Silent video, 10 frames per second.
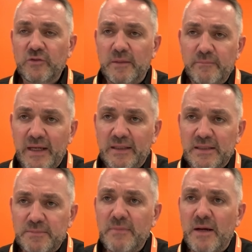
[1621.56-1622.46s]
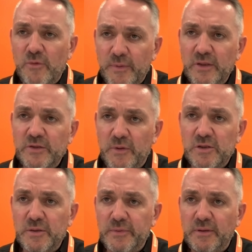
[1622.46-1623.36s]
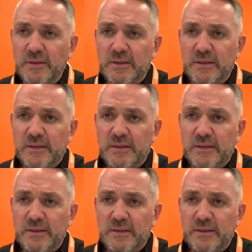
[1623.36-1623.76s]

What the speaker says: try and make it as memorable as possible.